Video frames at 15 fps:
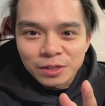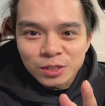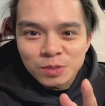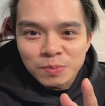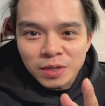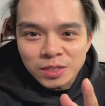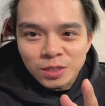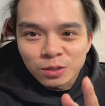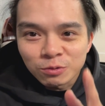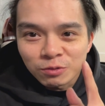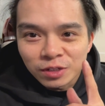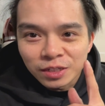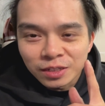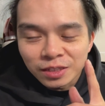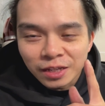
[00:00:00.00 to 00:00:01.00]
it just makes it look
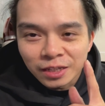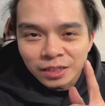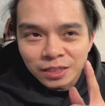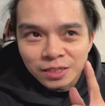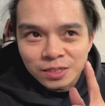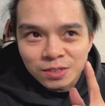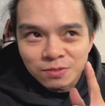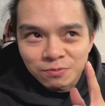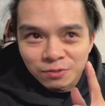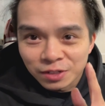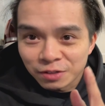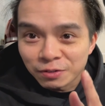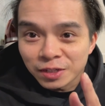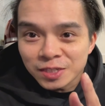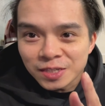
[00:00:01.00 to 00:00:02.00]
really like it's
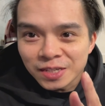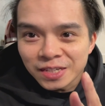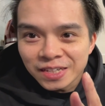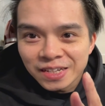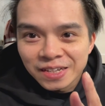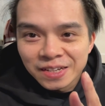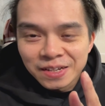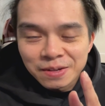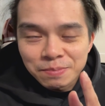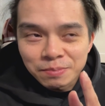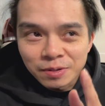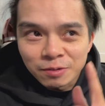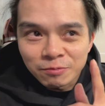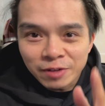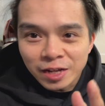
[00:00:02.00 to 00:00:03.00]
really rusty,
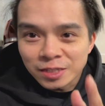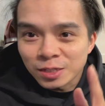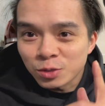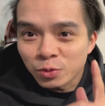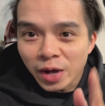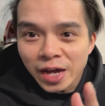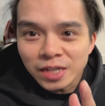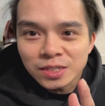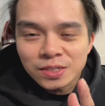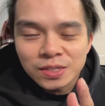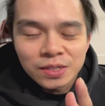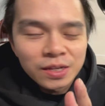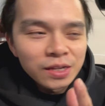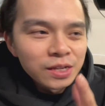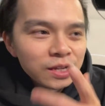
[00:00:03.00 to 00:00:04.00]
but in fact it's wax.